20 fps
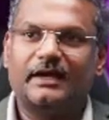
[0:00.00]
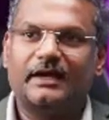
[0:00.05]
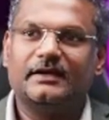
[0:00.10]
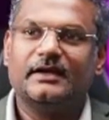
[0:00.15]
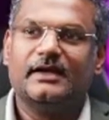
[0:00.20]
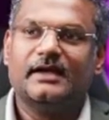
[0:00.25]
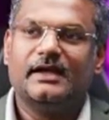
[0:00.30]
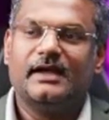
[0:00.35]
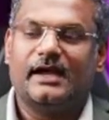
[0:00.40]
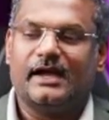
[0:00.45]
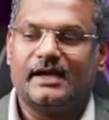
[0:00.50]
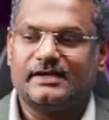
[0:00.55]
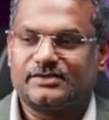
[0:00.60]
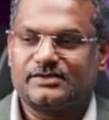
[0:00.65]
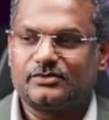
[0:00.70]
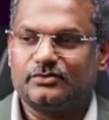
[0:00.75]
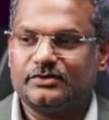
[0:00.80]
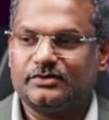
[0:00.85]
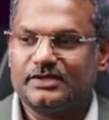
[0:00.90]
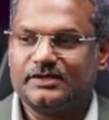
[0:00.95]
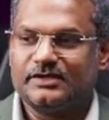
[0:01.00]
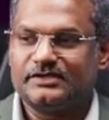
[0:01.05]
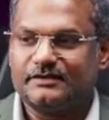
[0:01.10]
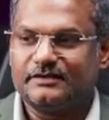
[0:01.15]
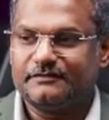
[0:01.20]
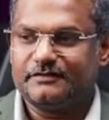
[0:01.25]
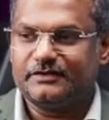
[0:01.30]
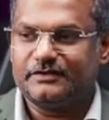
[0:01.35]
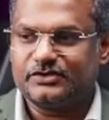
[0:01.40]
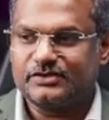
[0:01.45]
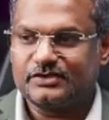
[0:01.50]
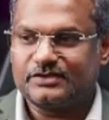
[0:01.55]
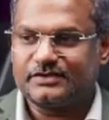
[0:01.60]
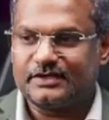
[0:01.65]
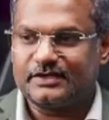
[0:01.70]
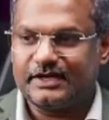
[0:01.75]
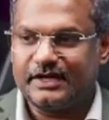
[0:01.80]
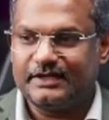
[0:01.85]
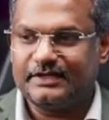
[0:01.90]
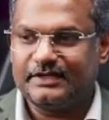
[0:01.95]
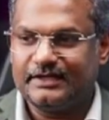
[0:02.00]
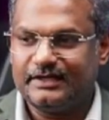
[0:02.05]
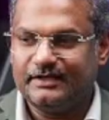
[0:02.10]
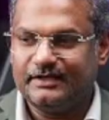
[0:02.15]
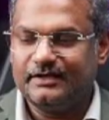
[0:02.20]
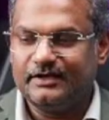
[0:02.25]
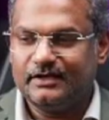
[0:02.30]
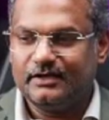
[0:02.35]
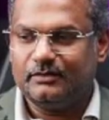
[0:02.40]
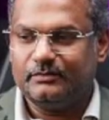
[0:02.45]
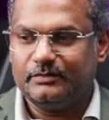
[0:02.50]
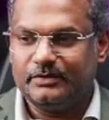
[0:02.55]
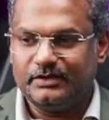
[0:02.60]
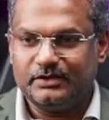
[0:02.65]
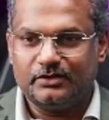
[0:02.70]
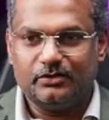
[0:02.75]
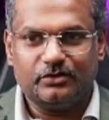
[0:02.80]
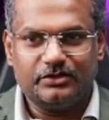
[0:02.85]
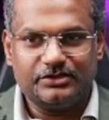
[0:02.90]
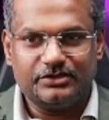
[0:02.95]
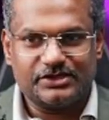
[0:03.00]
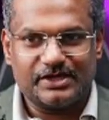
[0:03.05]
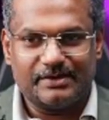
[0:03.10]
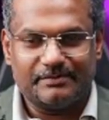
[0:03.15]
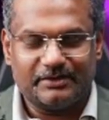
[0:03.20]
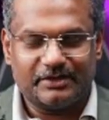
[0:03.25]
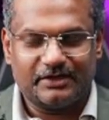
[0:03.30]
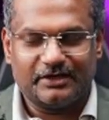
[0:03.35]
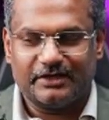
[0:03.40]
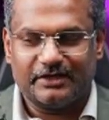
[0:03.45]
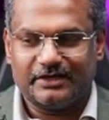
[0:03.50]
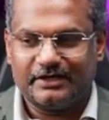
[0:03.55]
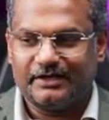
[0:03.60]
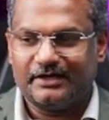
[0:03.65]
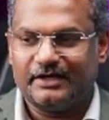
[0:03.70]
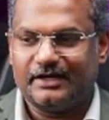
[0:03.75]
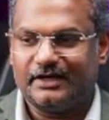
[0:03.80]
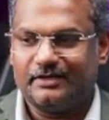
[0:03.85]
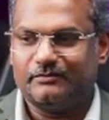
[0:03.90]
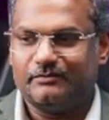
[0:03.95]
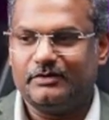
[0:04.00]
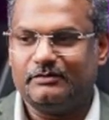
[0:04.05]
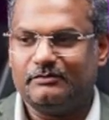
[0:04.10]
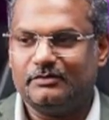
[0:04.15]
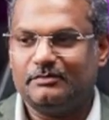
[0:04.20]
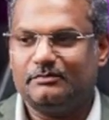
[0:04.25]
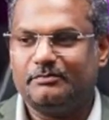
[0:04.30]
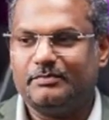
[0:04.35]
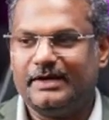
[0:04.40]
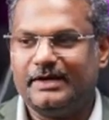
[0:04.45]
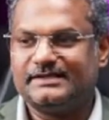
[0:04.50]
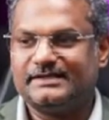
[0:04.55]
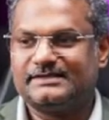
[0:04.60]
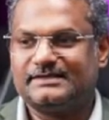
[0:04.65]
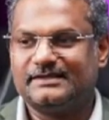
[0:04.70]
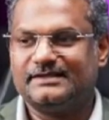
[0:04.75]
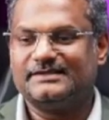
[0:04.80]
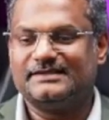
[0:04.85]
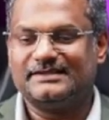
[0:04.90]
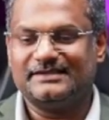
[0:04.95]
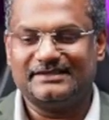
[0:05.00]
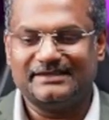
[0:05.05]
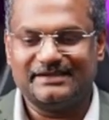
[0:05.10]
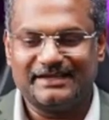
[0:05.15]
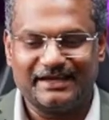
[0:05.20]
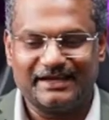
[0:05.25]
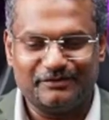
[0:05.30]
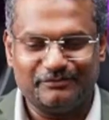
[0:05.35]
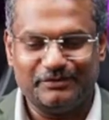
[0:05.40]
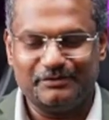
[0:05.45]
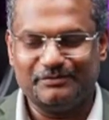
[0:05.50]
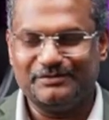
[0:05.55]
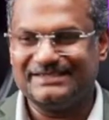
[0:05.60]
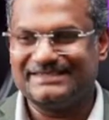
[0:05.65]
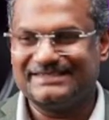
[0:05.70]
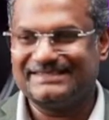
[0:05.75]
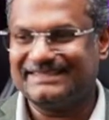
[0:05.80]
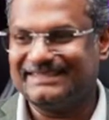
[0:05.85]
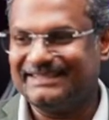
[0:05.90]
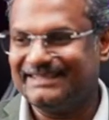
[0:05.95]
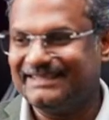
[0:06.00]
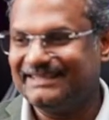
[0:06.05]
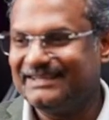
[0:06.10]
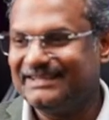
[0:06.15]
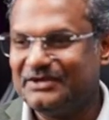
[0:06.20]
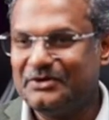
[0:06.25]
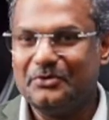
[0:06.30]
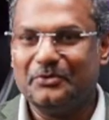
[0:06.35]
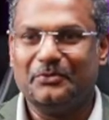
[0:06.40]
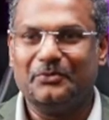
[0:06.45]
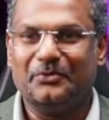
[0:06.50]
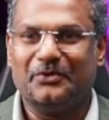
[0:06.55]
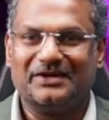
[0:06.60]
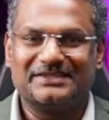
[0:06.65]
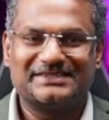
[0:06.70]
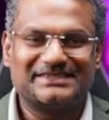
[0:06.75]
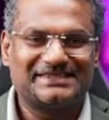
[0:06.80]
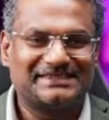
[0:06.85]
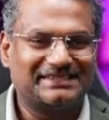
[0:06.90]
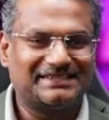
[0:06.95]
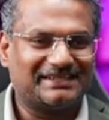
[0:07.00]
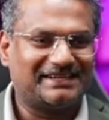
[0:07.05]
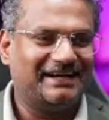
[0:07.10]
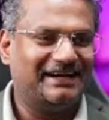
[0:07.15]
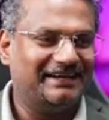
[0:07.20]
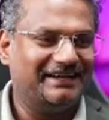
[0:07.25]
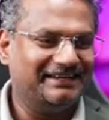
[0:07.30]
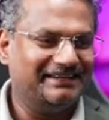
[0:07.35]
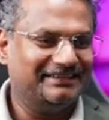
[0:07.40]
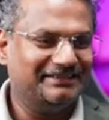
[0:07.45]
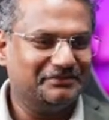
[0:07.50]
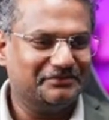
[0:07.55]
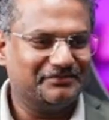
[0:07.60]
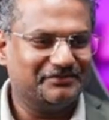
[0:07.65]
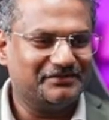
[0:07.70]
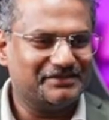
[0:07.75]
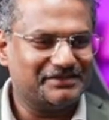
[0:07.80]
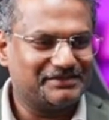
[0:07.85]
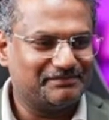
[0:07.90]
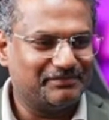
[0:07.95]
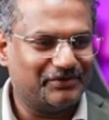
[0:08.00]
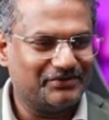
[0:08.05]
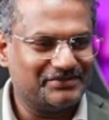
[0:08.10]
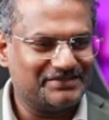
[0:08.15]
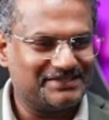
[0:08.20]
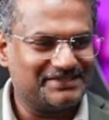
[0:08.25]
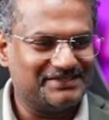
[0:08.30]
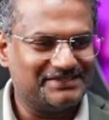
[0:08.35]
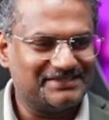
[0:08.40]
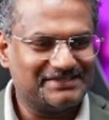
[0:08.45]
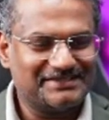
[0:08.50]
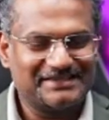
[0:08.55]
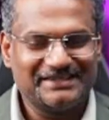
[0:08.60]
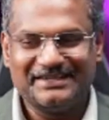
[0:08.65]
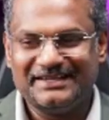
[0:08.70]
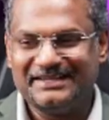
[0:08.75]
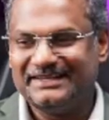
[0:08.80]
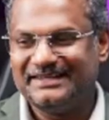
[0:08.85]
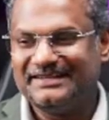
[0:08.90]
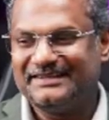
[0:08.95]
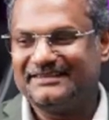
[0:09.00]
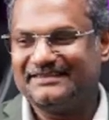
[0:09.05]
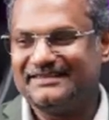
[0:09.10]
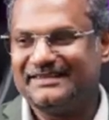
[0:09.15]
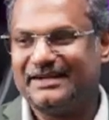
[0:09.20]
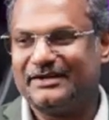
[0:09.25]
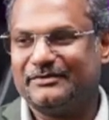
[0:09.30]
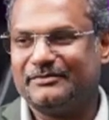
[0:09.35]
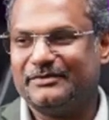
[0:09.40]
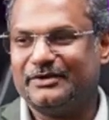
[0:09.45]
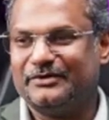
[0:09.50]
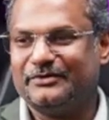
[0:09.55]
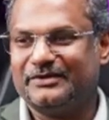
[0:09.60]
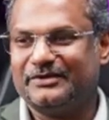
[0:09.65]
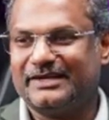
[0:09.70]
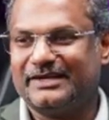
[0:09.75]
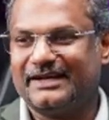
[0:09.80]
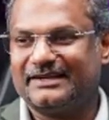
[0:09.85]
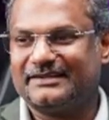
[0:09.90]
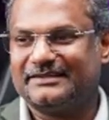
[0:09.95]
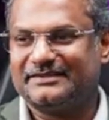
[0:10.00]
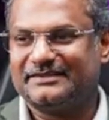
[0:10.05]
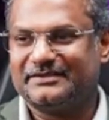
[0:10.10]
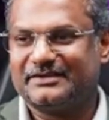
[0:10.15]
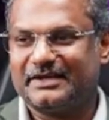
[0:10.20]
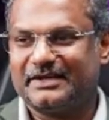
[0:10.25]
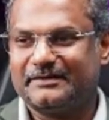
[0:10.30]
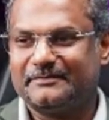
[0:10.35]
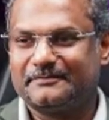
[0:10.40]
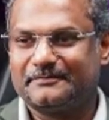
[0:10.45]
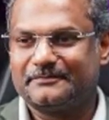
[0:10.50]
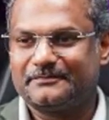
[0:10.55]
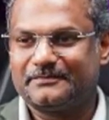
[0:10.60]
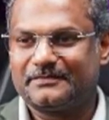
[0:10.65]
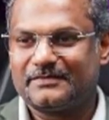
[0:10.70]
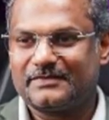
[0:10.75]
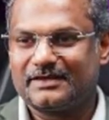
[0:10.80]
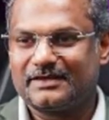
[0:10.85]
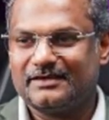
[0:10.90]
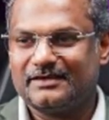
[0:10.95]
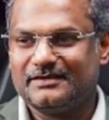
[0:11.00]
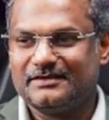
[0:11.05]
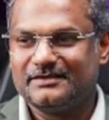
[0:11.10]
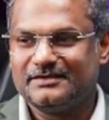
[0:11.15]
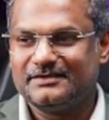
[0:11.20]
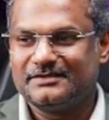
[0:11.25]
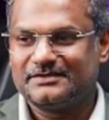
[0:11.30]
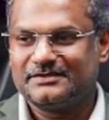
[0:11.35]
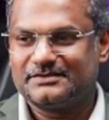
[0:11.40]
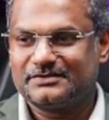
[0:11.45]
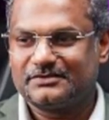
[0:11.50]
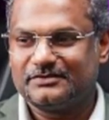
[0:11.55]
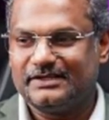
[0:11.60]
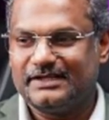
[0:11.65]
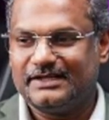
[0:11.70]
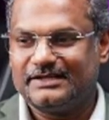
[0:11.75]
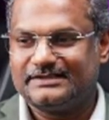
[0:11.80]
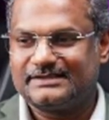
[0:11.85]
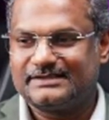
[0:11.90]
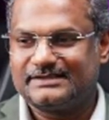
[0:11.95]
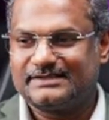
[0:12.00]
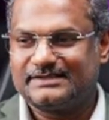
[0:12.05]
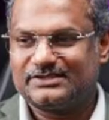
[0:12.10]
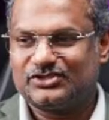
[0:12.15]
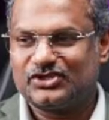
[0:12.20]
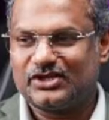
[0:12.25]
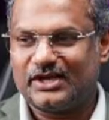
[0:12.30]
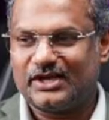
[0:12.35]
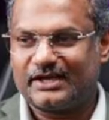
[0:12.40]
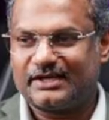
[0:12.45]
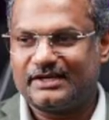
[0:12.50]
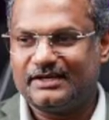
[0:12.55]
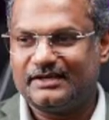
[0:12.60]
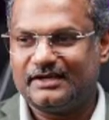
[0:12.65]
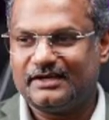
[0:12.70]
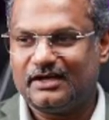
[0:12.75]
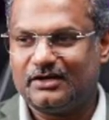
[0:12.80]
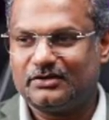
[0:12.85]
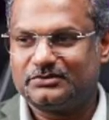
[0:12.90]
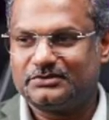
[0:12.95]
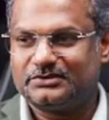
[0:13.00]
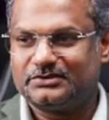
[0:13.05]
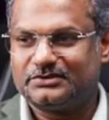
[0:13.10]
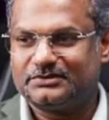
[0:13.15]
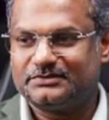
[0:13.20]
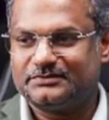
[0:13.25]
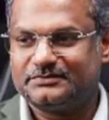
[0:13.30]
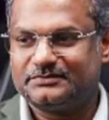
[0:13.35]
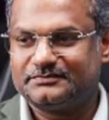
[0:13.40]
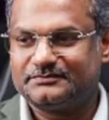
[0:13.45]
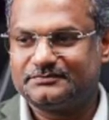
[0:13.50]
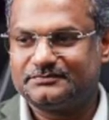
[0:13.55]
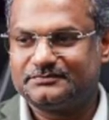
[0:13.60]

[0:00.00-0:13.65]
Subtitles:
And as soon as it finishes writing, we'll go to Gemini and we will paste this in and we will see what's the kind of responses that we are going to get. Okay. So let's check it out.